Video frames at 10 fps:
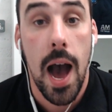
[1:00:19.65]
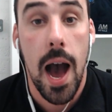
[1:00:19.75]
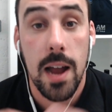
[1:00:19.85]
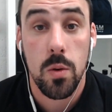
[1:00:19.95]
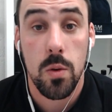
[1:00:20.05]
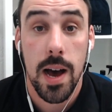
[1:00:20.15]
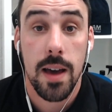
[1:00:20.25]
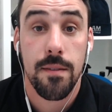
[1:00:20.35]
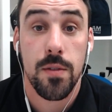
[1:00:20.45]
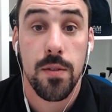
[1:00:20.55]
and go
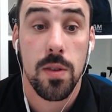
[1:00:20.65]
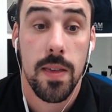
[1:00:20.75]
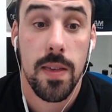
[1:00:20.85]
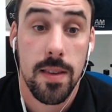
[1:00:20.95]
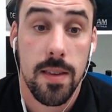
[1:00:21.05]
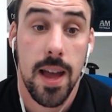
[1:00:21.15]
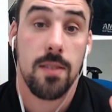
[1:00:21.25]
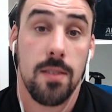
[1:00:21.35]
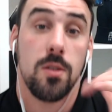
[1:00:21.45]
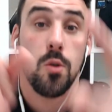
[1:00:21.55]
live, just like this, to
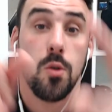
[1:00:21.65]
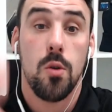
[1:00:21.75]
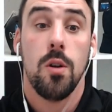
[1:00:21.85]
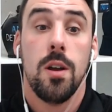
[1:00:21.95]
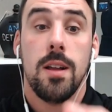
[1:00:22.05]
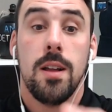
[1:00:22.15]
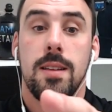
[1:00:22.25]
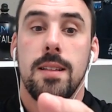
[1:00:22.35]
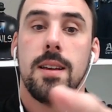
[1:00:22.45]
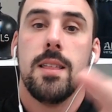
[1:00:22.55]
answer your
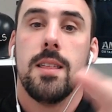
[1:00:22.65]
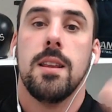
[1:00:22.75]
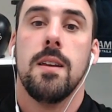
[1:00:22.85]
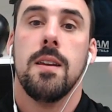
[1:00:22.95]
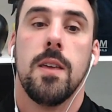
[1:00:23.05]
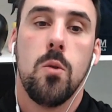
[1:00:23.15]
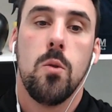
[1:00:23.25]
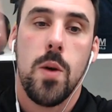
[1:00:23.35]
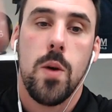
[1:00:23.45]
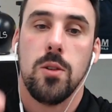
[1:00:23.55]
detailing
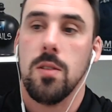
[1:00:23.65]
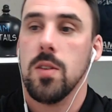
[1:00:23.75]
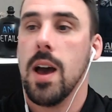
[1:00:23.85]
questions.